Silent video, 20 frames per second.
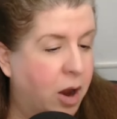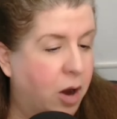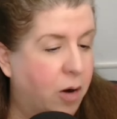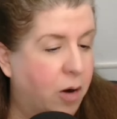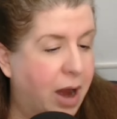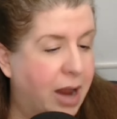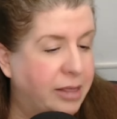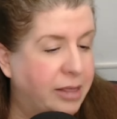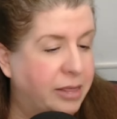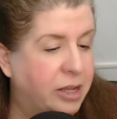
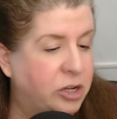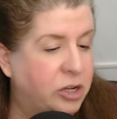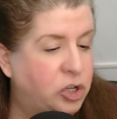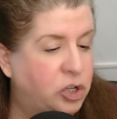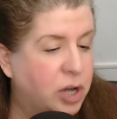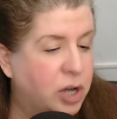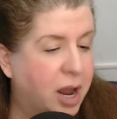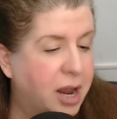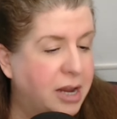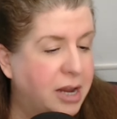All right. The
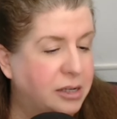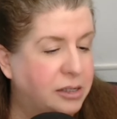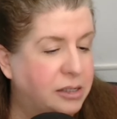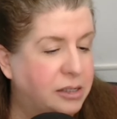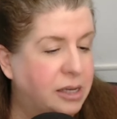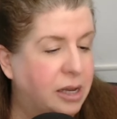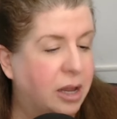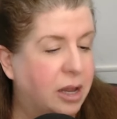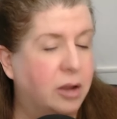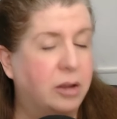
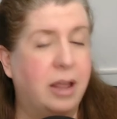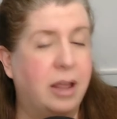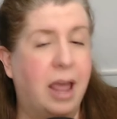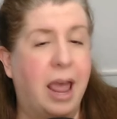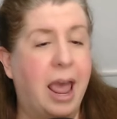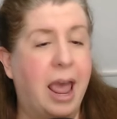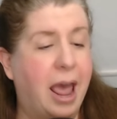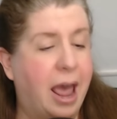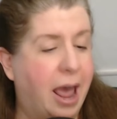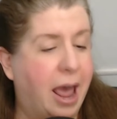Giants
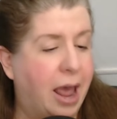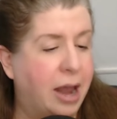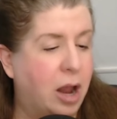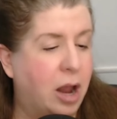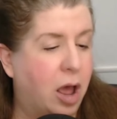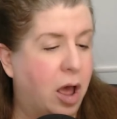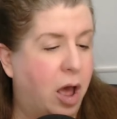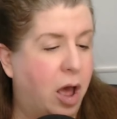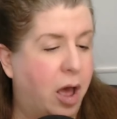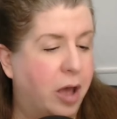had
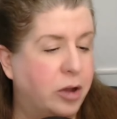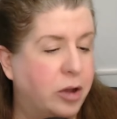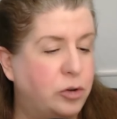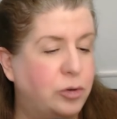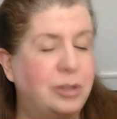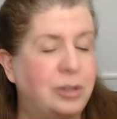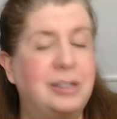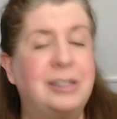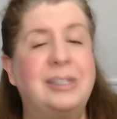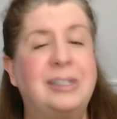
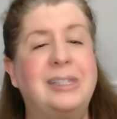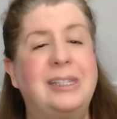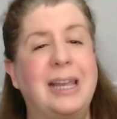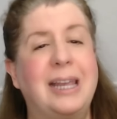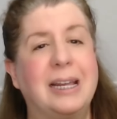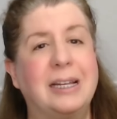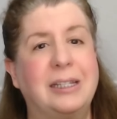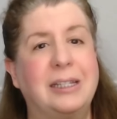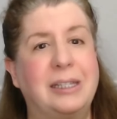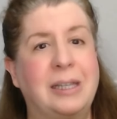
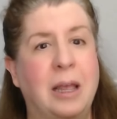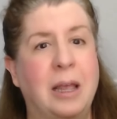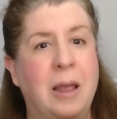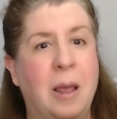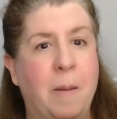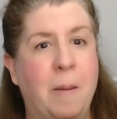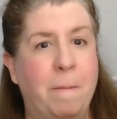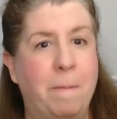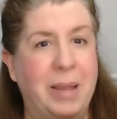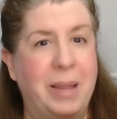106
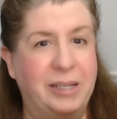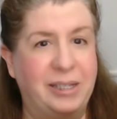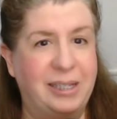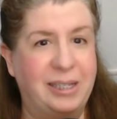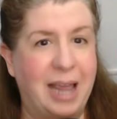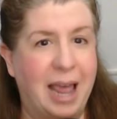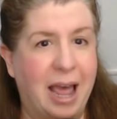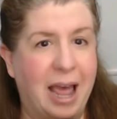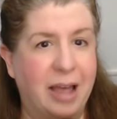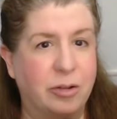
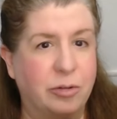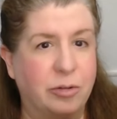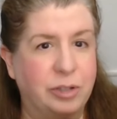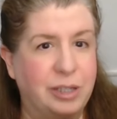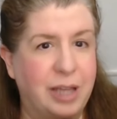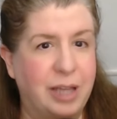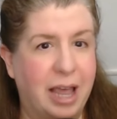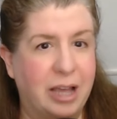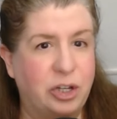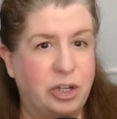missed
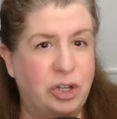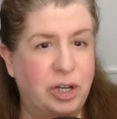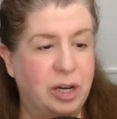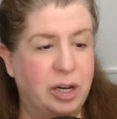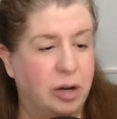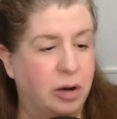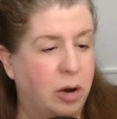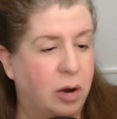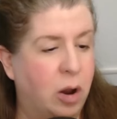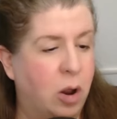tackles last
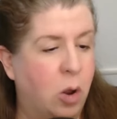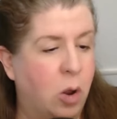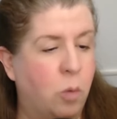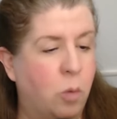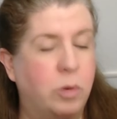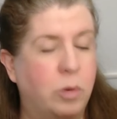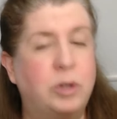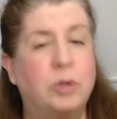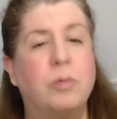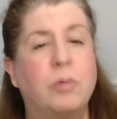year,
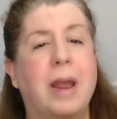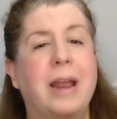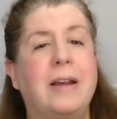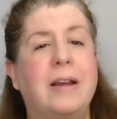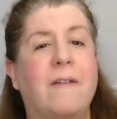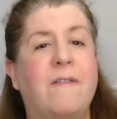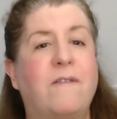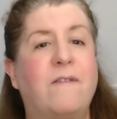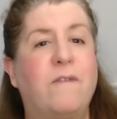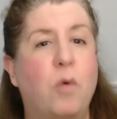which
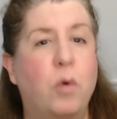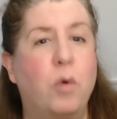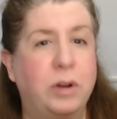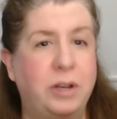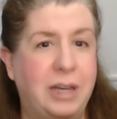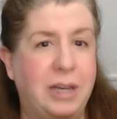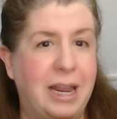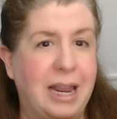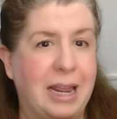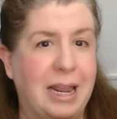ranked
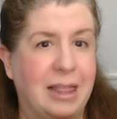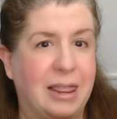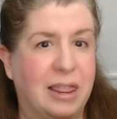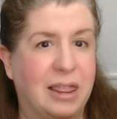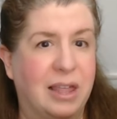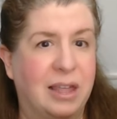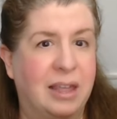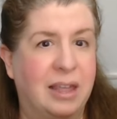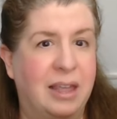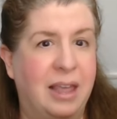14th
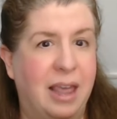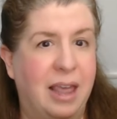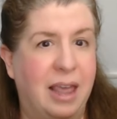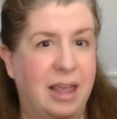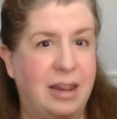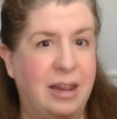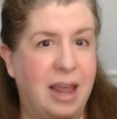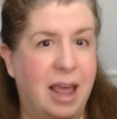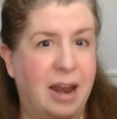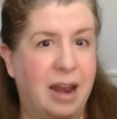
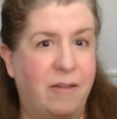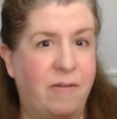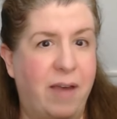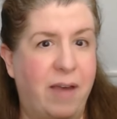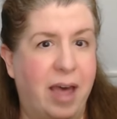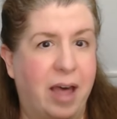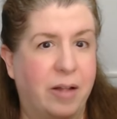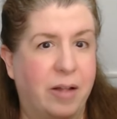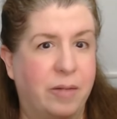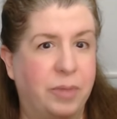in the
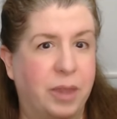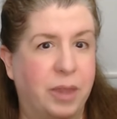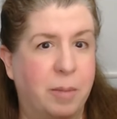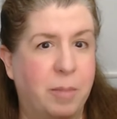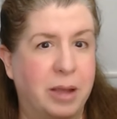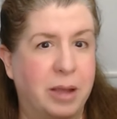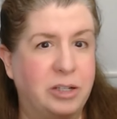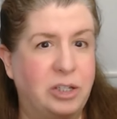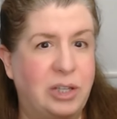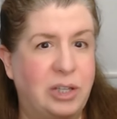NFL
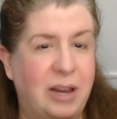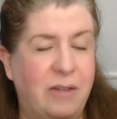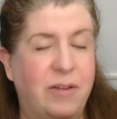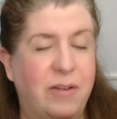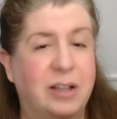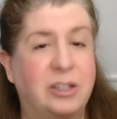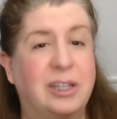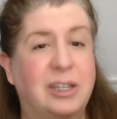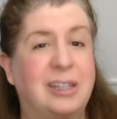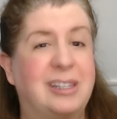amongst
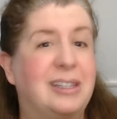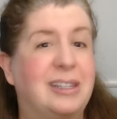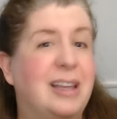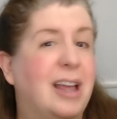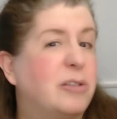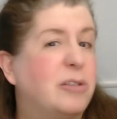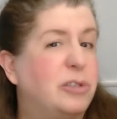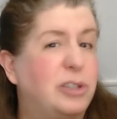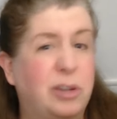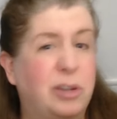defenses.
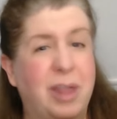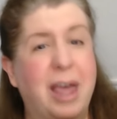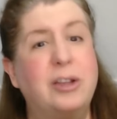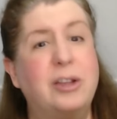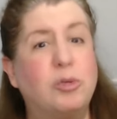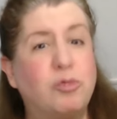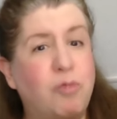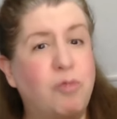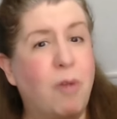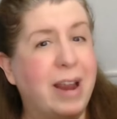Now, so
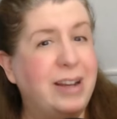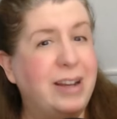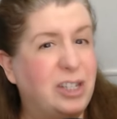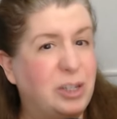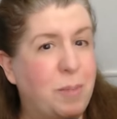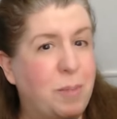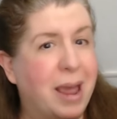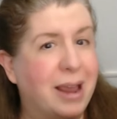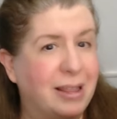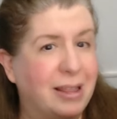that's right
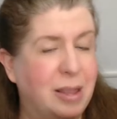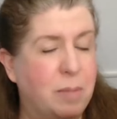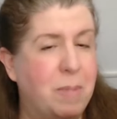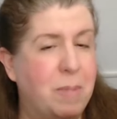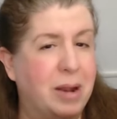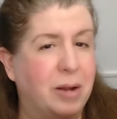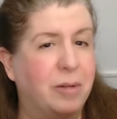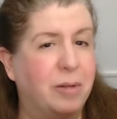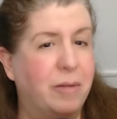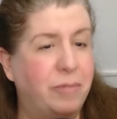smack in the
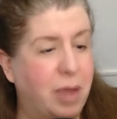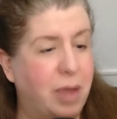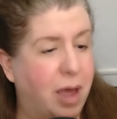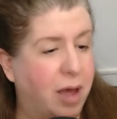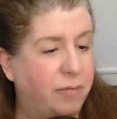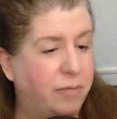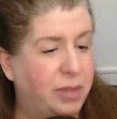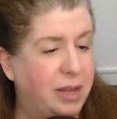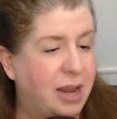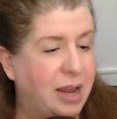middle
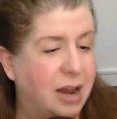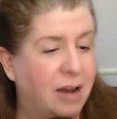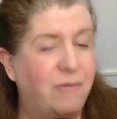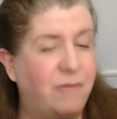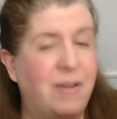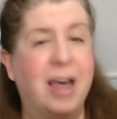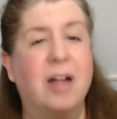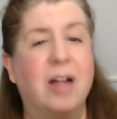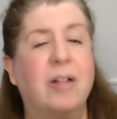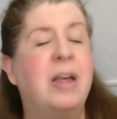of the
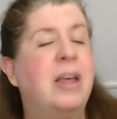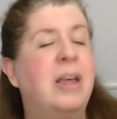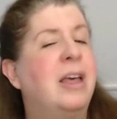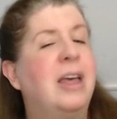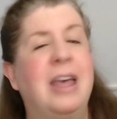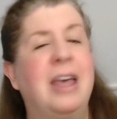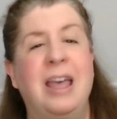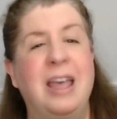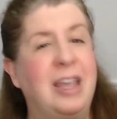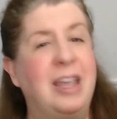NFL.
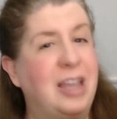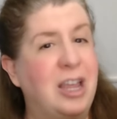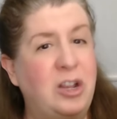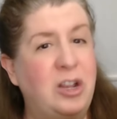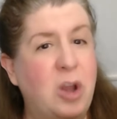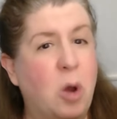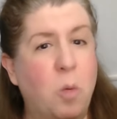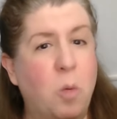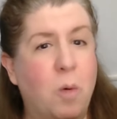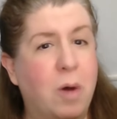You
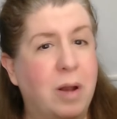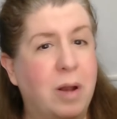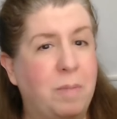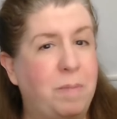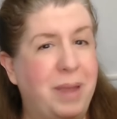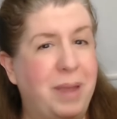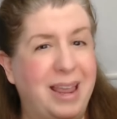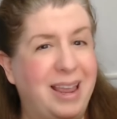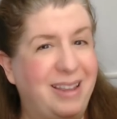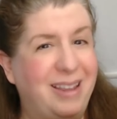don't want to
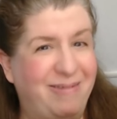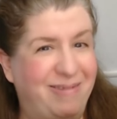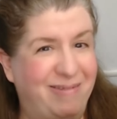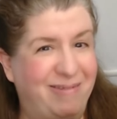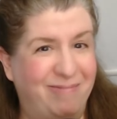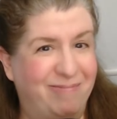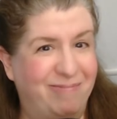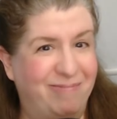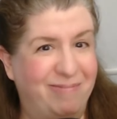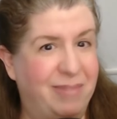be,
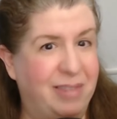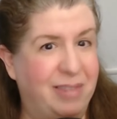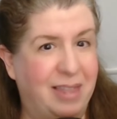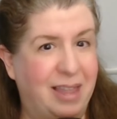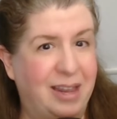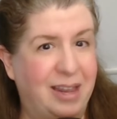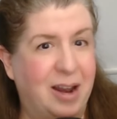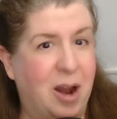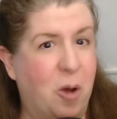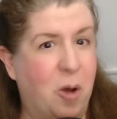
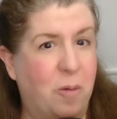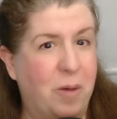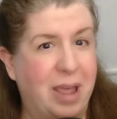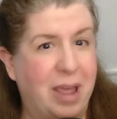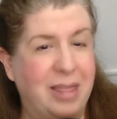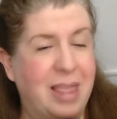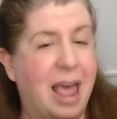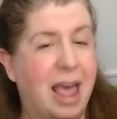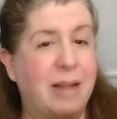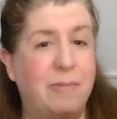
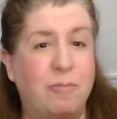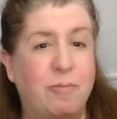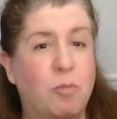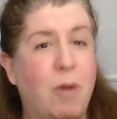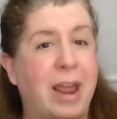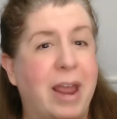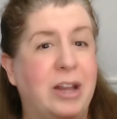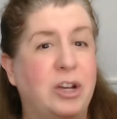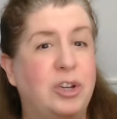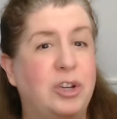in that
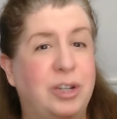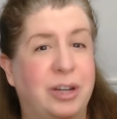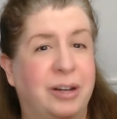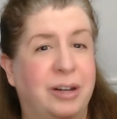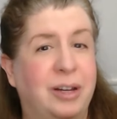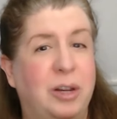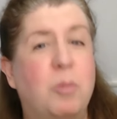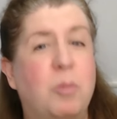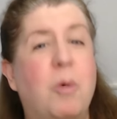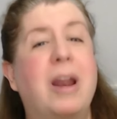
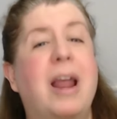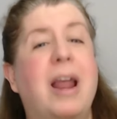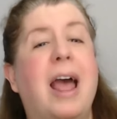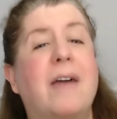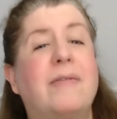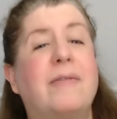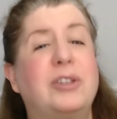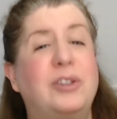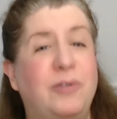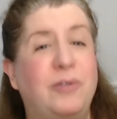range. You want to
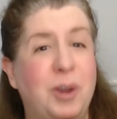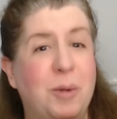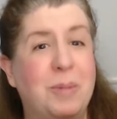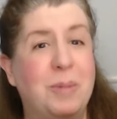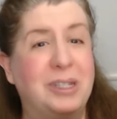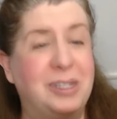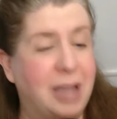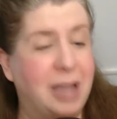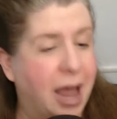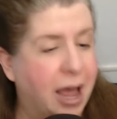have as few
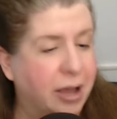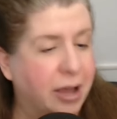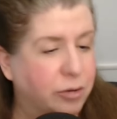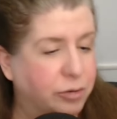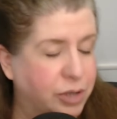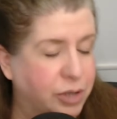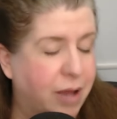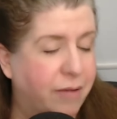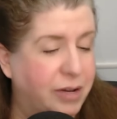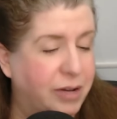missed
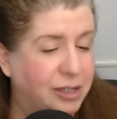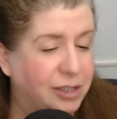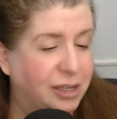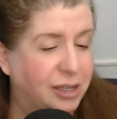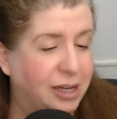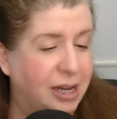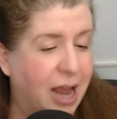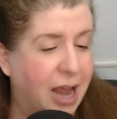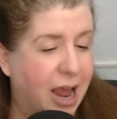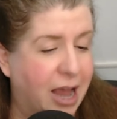tackles,
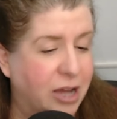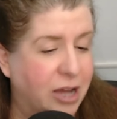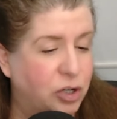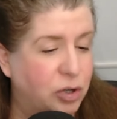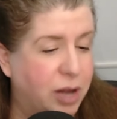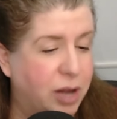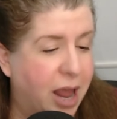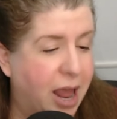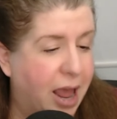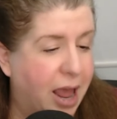obviously, as
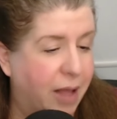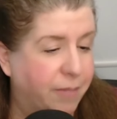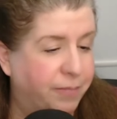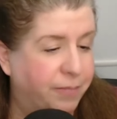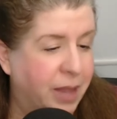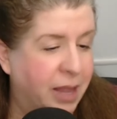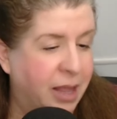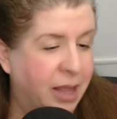you can.